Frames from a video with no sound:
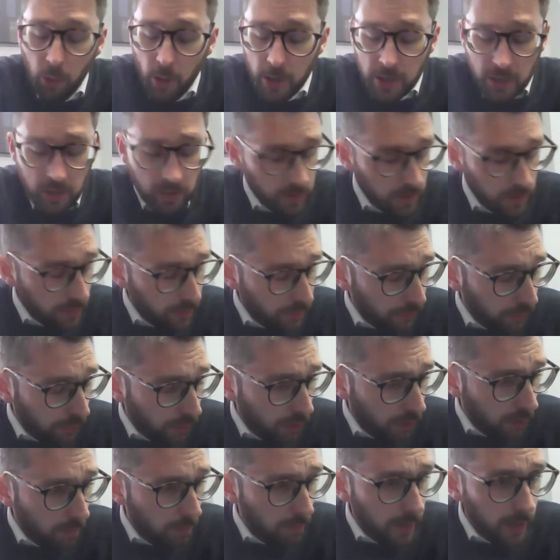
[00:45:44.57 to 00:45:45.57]
questions
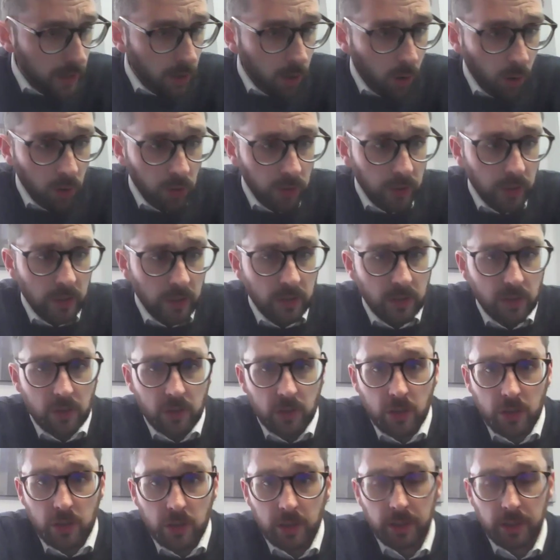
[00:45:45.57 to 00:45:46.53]
from the audience.